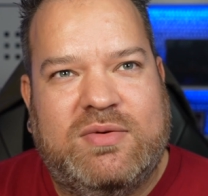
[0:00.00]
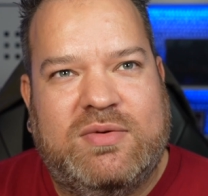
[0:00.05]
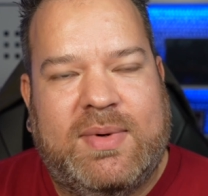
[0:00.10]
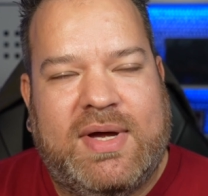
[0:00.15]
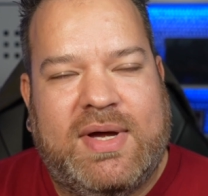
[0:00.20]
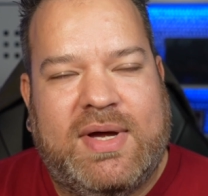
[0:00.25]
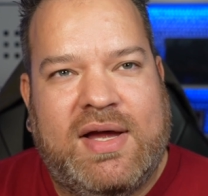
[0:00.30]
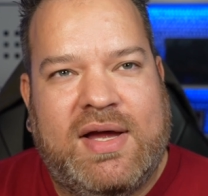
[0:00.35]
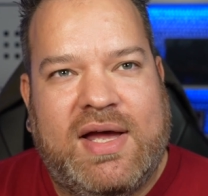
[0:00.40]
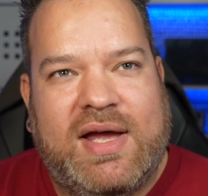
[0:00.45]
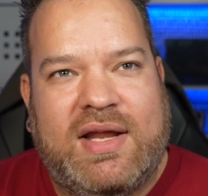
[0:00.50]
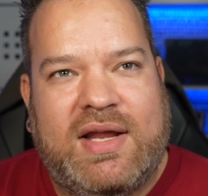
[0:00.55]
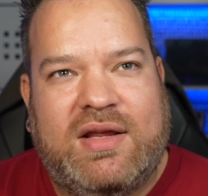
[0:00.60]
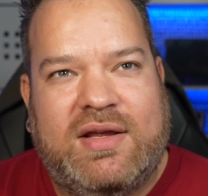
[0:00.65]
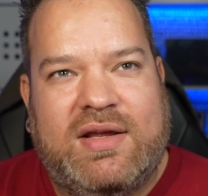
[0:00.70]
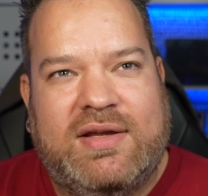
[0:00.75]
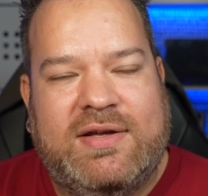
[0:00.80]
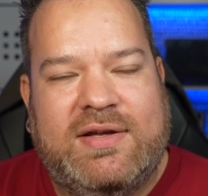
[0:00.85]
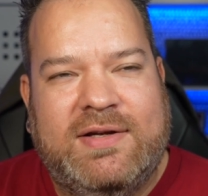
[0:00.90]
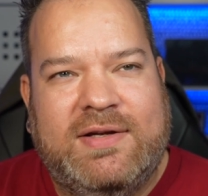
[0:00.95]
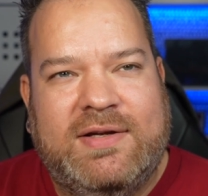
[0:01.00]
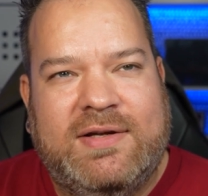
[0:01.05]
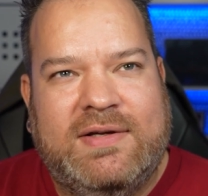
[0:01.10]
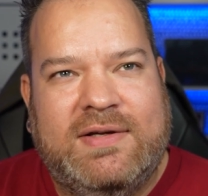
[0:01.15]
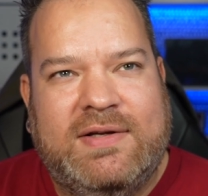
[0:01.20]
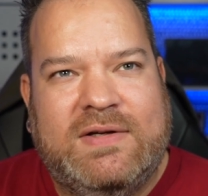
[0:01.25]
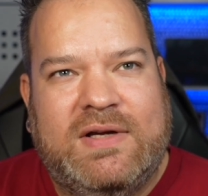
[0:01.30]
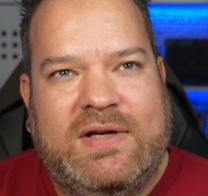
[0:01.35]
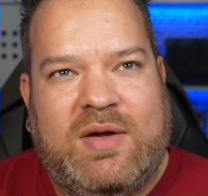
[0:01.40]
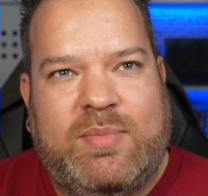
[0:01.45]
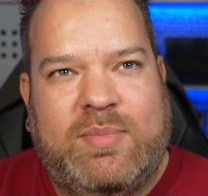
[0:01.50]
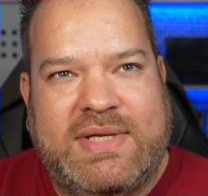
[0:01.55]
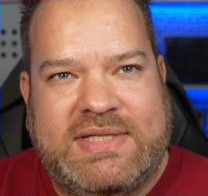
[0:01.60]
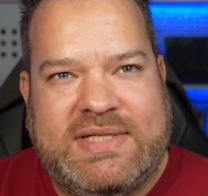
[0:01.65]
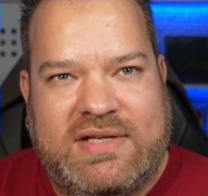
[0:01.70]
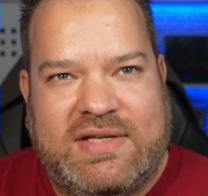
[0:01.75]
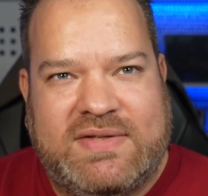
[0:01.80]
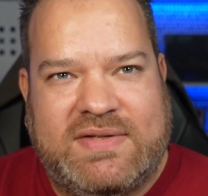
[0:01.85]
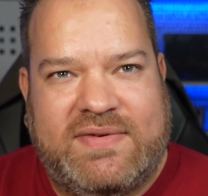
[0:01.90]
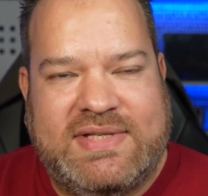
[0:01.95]
I had a
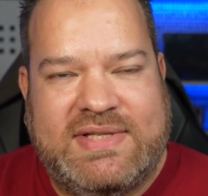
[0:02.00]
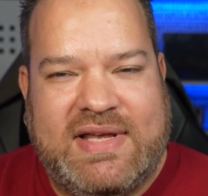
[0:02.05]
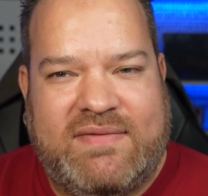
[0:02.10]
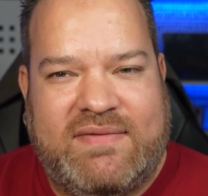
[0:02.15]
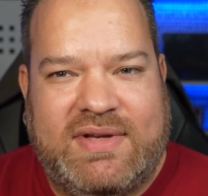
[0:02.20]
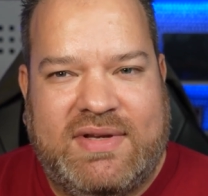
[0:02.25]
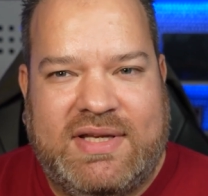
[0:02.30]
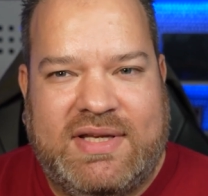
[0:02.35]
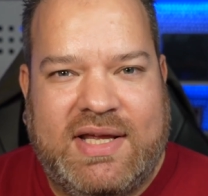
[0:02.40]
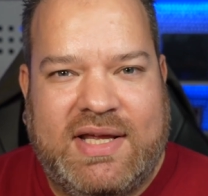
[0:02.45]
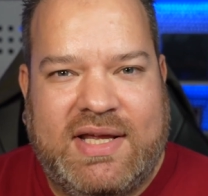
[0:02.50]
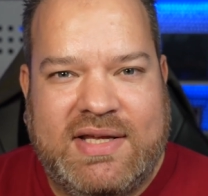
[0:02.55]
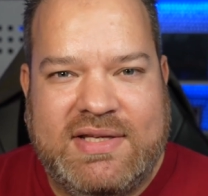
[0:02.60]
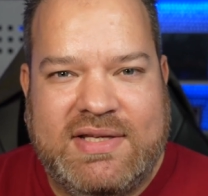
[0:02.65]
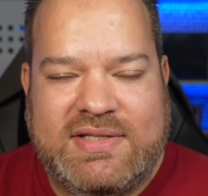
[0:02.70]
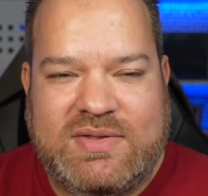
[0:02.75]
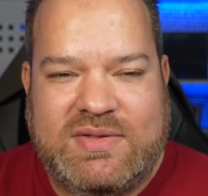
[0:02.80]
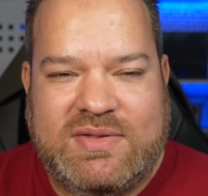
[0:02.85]
business for 7 years